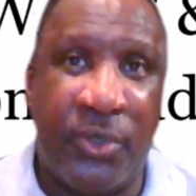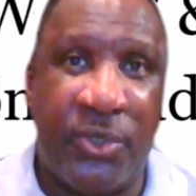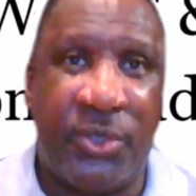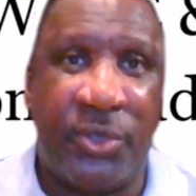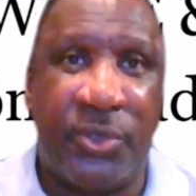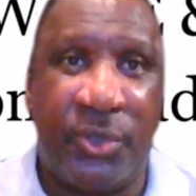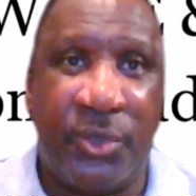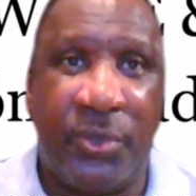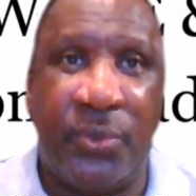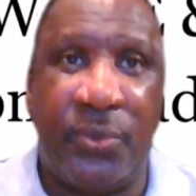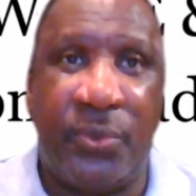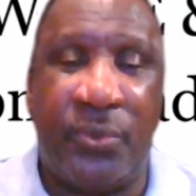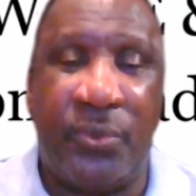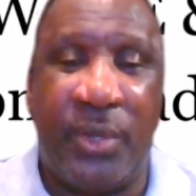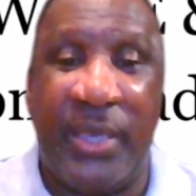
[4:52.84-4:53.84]
It
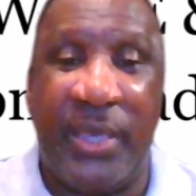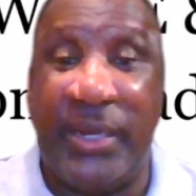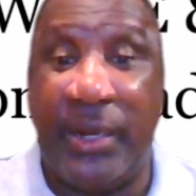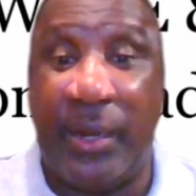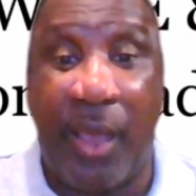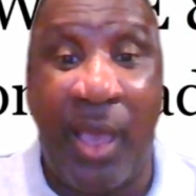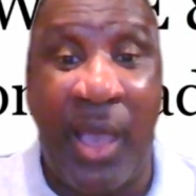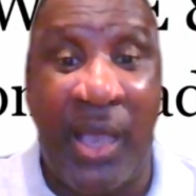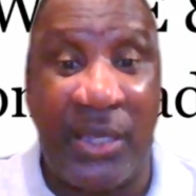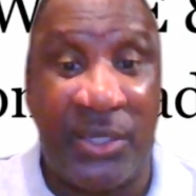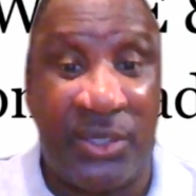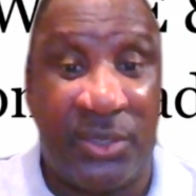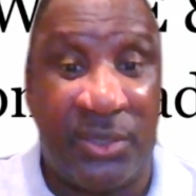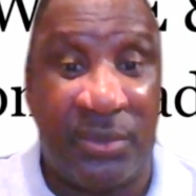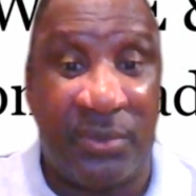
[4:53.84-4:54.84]
hooks to and it
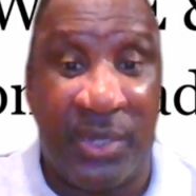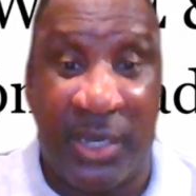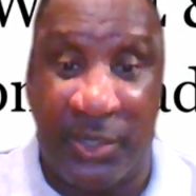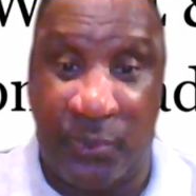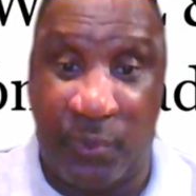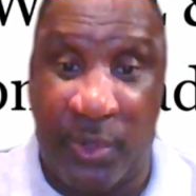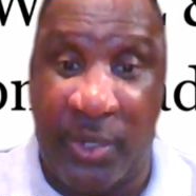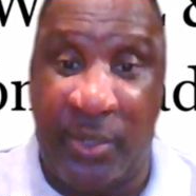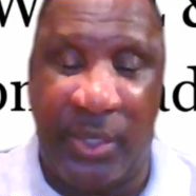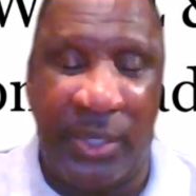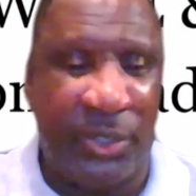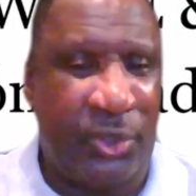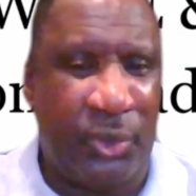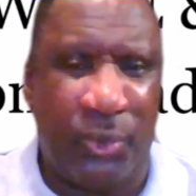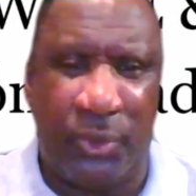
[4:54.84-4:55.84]
locks as
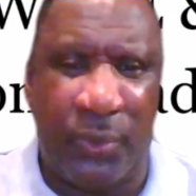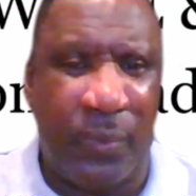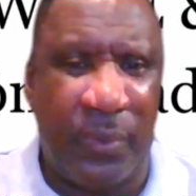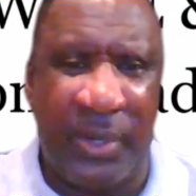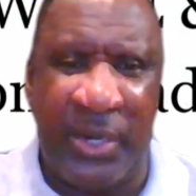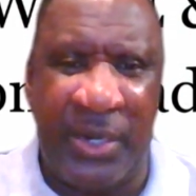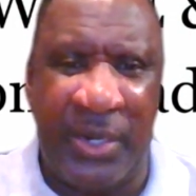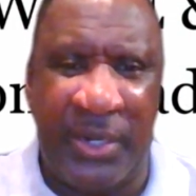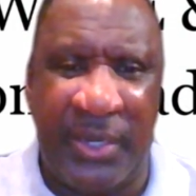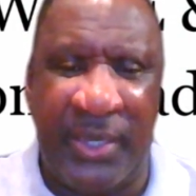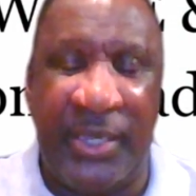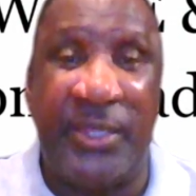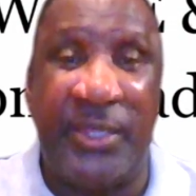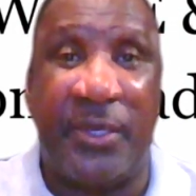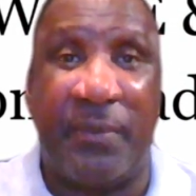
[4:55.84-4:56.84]
well as you don't
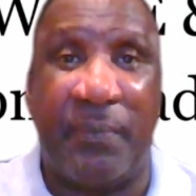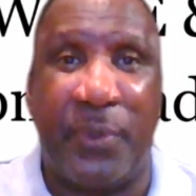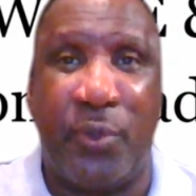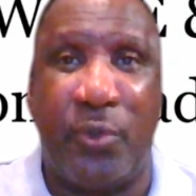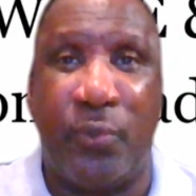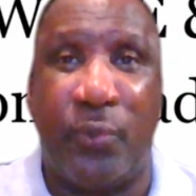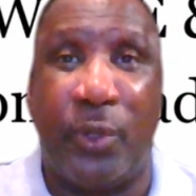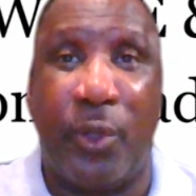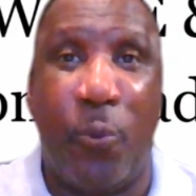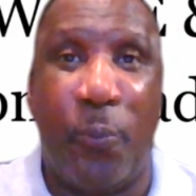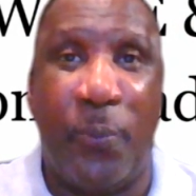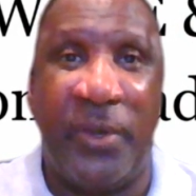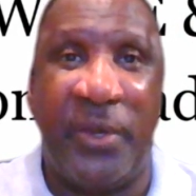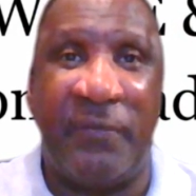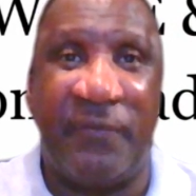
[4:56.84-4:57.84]
need a key. The
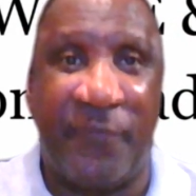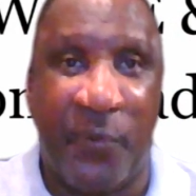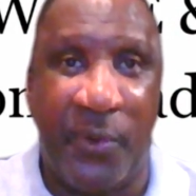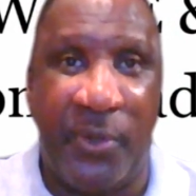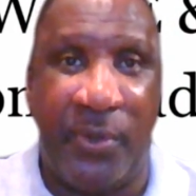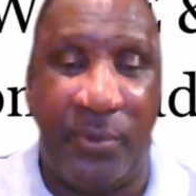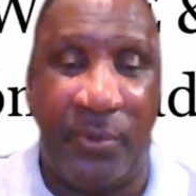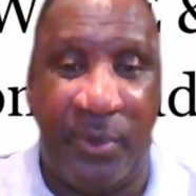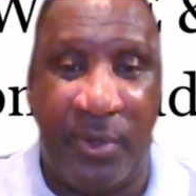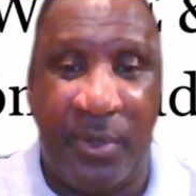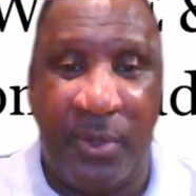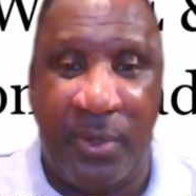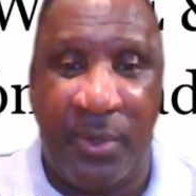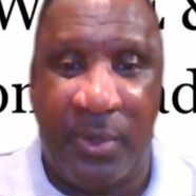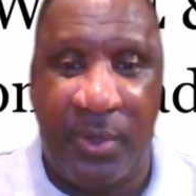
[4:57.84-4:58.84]
computer will open it for
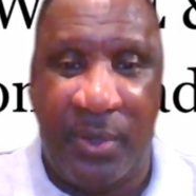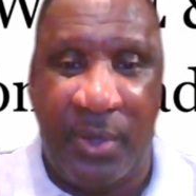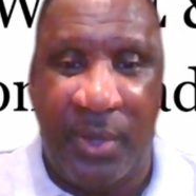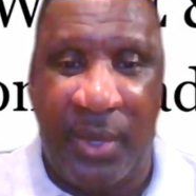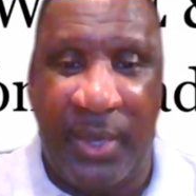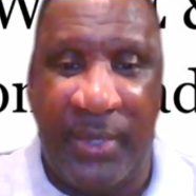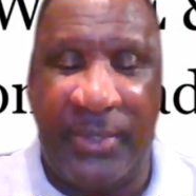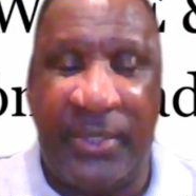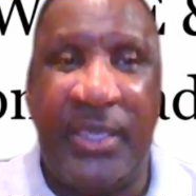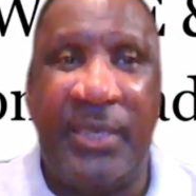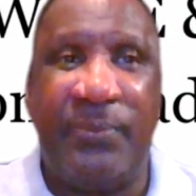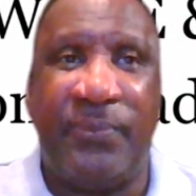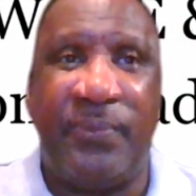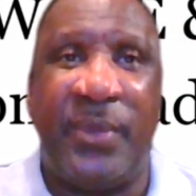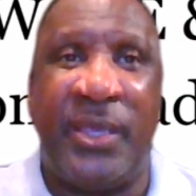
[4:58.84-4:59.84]
you.
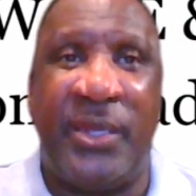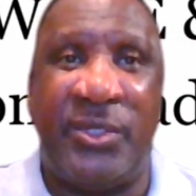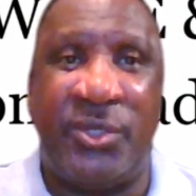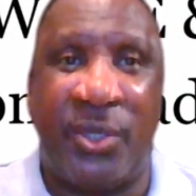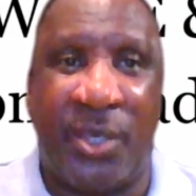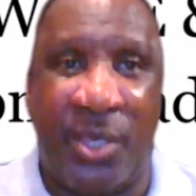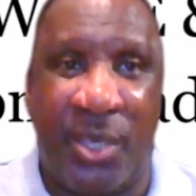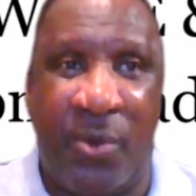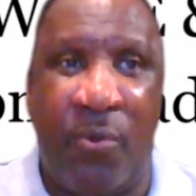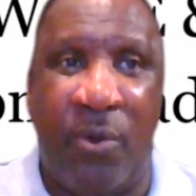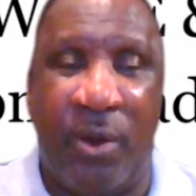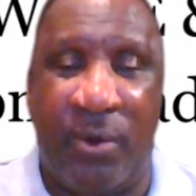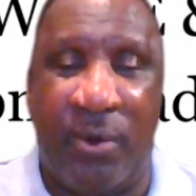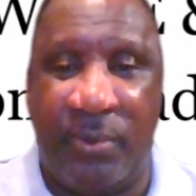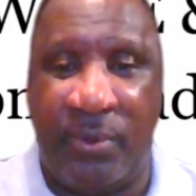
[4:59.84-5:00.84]
and keep it
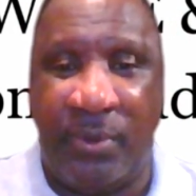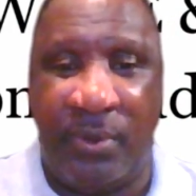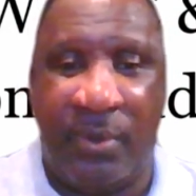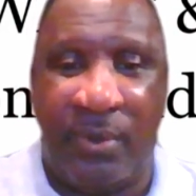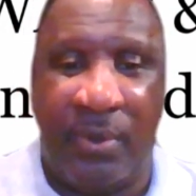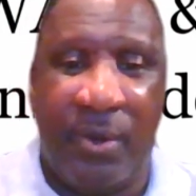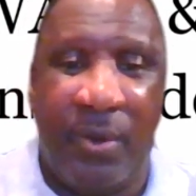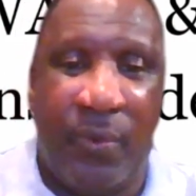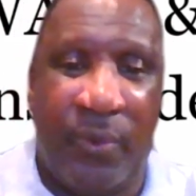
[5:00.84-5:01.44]
secure